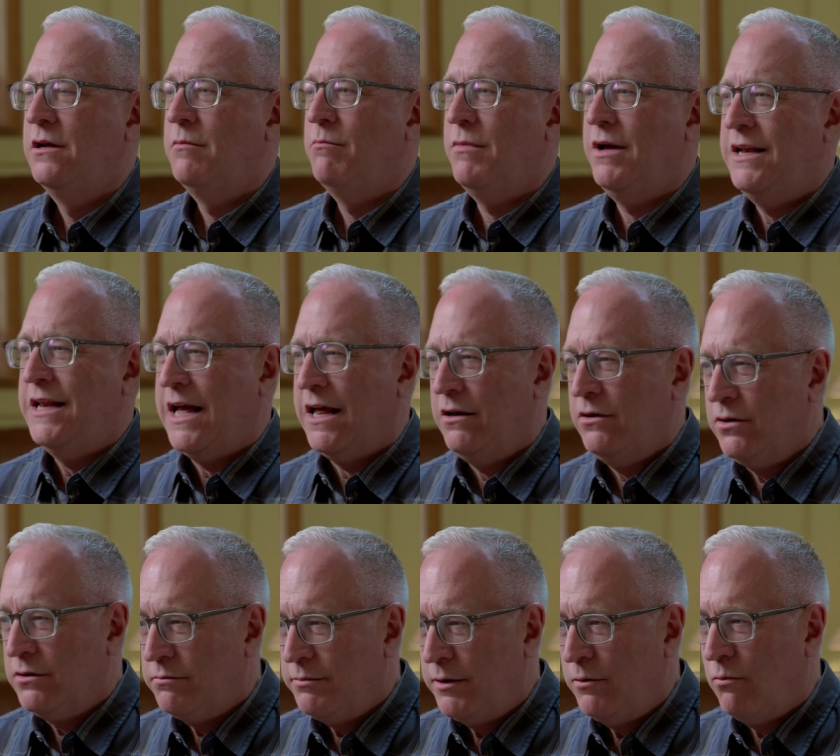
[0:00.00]
My dad
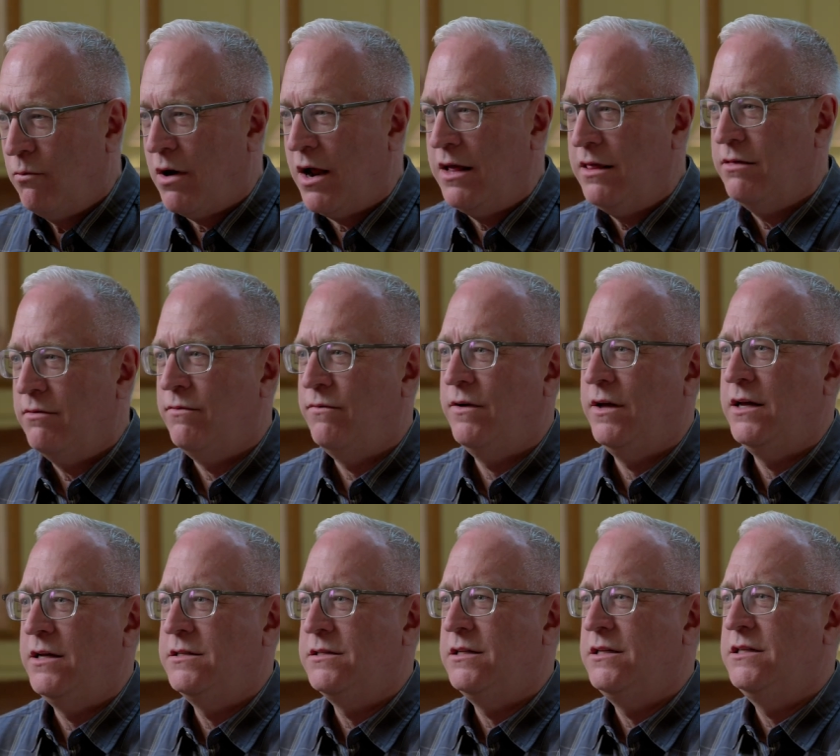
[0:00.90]
looked me right in the
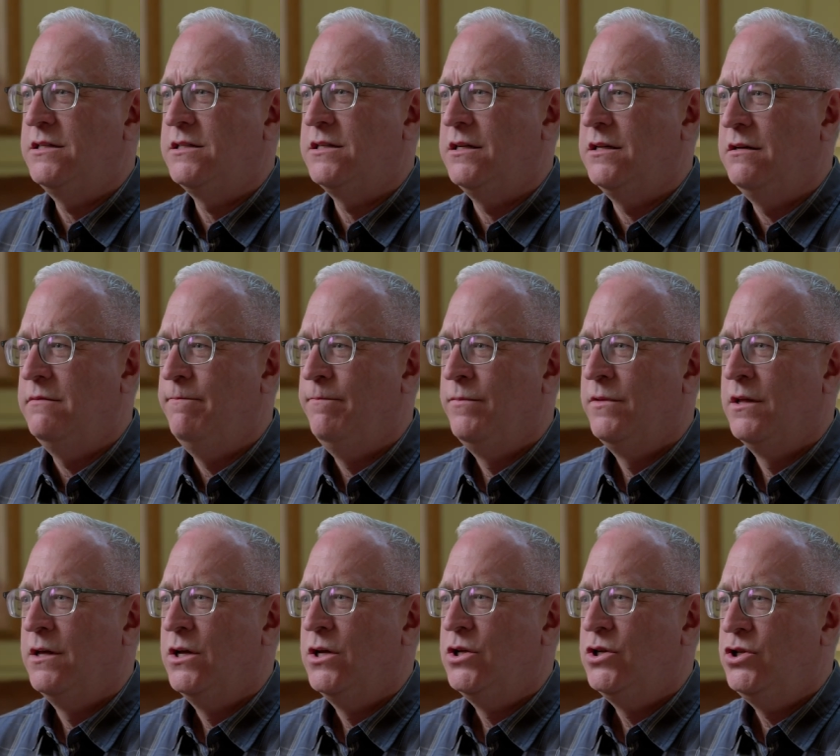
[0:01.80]
face and he said,
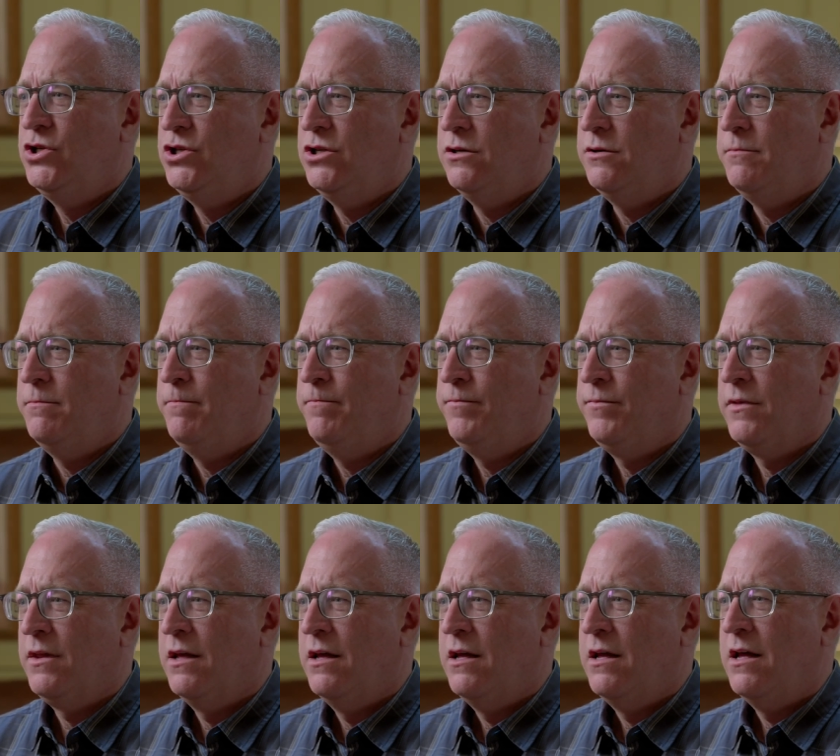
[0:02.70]
Jim,
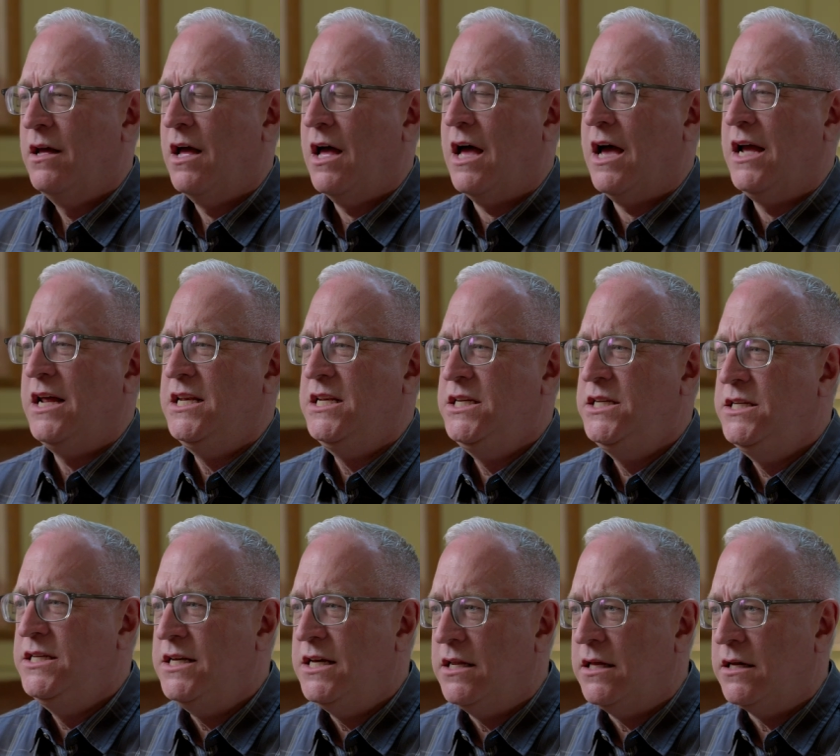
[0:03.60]
I
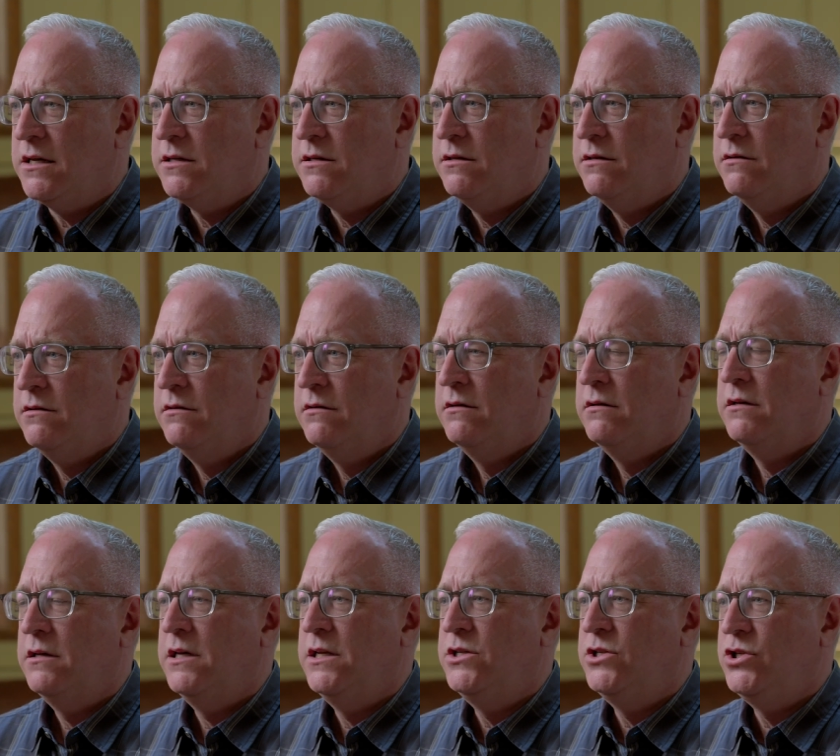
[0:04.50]
did it,
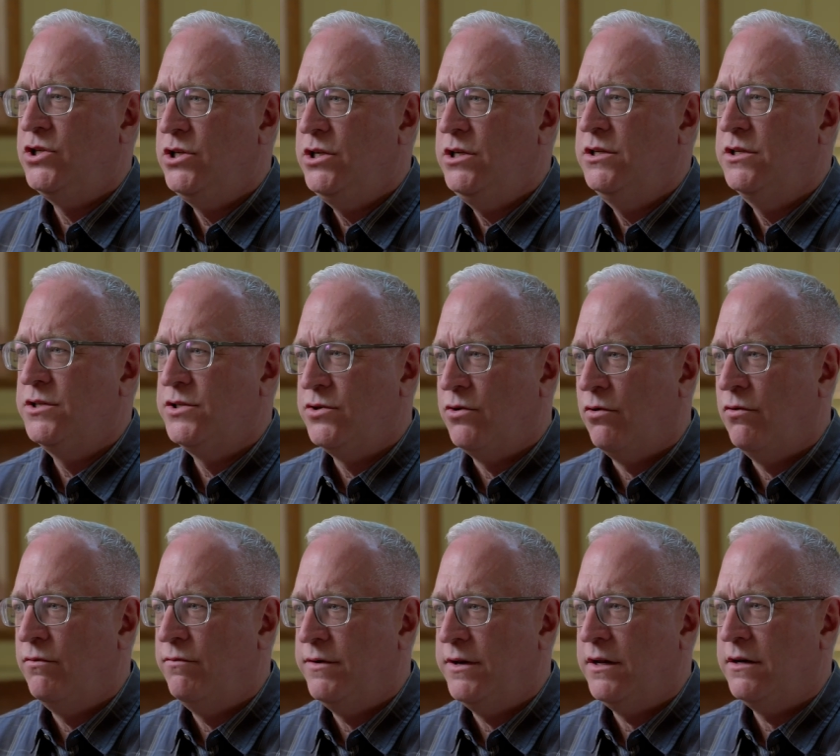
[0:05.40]
and she
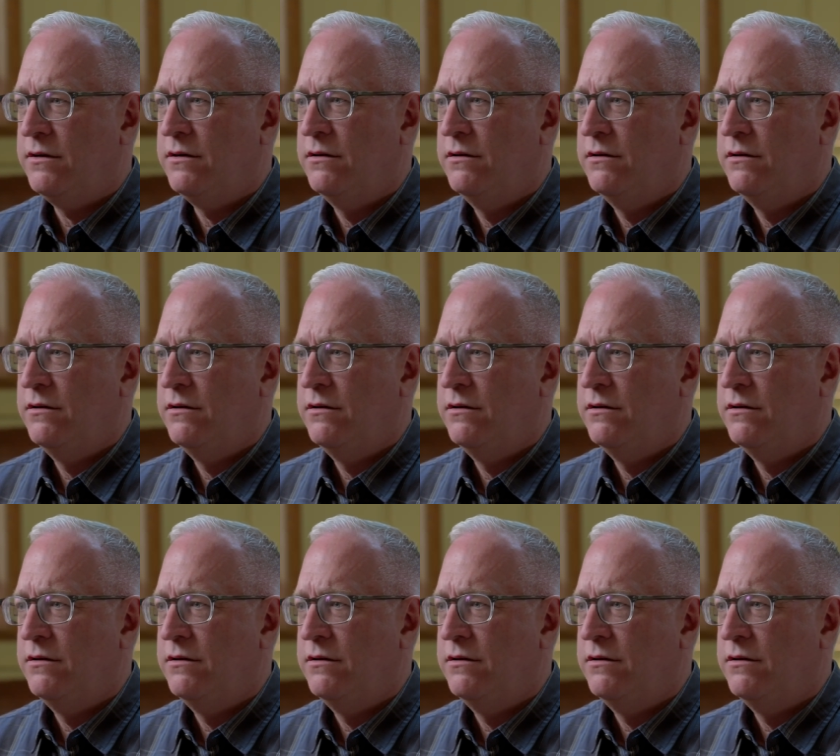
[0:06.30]
deserved it.